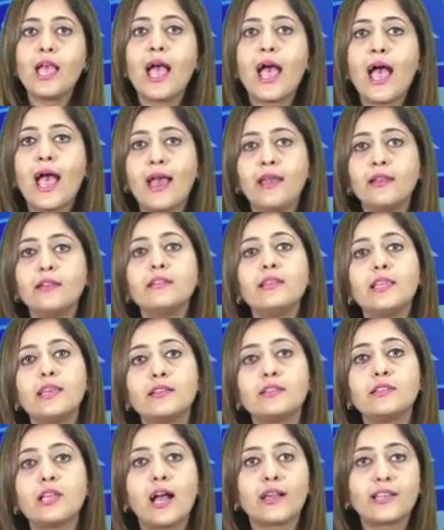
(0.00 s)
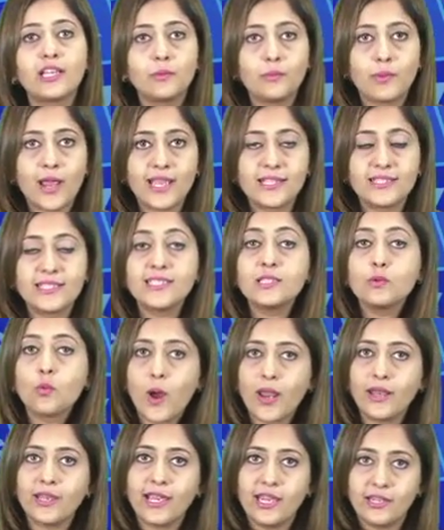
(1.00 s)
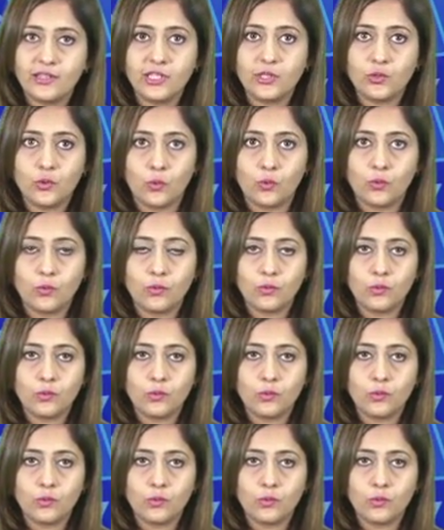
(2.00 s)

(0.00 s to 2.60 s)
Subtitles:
and their target price is 182.